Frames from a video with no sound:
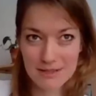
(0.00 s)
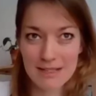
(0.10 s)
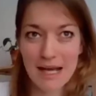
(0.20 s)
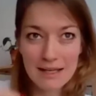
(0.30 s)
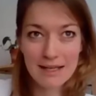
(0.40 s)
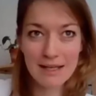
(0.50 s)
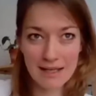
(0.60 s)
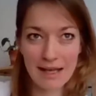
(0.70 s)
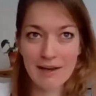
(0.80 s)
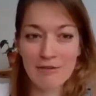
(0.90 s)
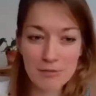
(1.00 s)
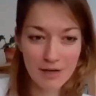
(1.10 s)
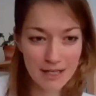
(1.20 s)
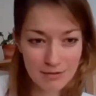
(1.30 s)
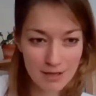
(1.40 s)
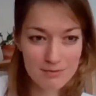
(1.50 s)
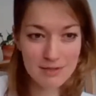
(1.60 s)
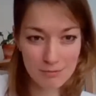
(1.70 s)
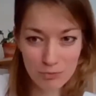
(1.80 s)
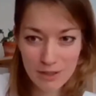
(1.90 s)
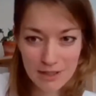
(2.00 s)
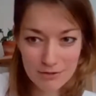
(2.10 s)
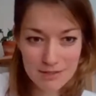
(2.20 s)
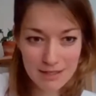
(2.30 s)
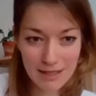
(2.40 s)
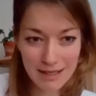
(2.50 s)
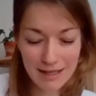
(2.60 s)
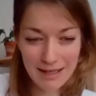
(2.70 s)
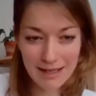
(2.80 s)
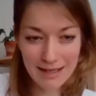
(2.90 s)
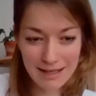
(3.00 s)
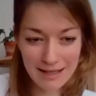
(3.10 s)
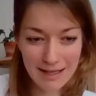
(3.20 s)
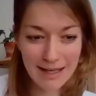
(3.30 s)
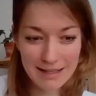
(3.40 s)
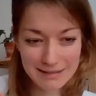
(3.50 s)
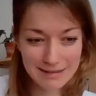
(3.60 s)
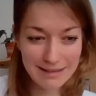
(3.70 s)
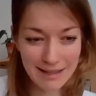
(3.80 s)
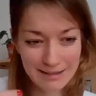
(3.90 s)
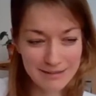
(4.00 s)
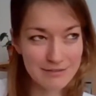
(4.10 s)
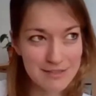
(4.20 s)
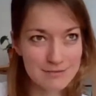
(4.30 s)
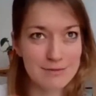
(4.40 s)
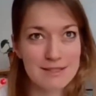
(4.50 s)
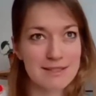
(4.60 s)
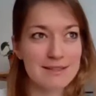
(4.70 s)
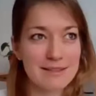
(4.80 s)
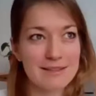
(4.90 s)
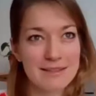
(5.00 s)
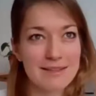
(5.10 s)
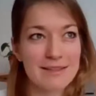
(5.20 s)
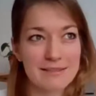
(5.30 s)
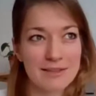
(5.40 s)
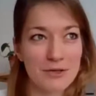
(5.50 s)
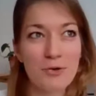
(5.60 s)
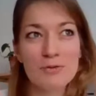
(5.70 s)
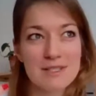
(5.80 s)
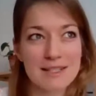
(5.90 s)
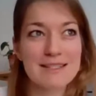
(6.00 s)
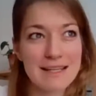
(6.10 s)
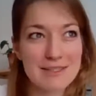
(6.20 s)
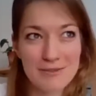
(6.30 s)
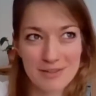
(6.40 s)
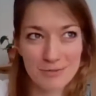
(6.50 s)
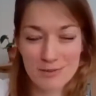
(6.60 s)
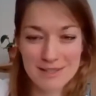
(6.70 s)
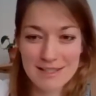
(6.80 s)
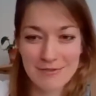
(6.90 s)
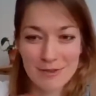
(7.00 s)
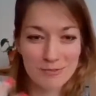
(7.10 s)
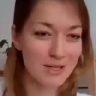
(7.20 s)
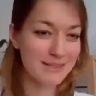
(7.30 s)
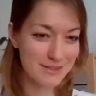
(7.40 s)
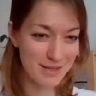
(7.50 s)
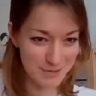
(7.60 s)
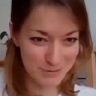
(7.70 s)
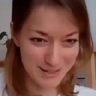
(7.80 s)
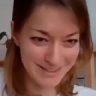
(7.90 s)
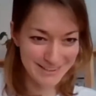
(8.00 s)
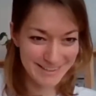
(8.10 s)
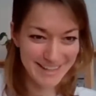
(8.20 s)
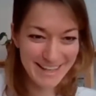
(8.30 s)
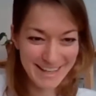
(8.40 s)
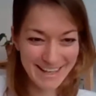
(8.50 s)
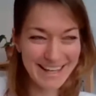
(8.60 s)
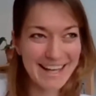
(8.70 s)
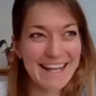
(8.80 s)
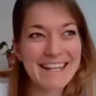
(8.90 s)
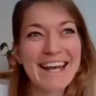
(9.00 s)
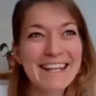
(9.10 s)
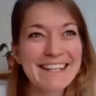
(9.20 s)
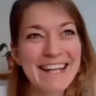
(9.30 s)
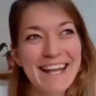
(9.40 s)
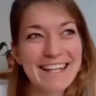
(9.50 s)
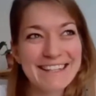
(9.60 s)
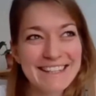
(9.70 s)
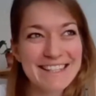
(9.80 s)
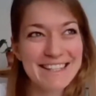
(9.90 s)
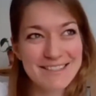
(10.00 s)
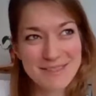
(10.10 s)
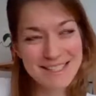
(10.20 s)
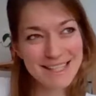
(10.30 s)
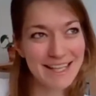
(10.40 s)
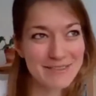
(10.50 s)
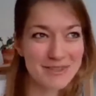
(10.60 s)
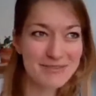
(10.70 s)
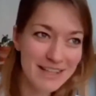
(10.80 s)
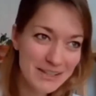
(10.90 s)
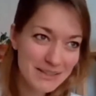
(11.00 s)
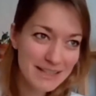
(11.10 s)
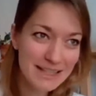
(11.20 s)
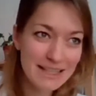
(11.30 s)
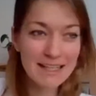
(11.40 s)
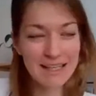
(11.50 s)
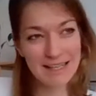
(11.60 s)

I left breadcrumbs on my windowsill and kind of this was the whole success of it was if the breadcrumbs were gone, and this was kind of a very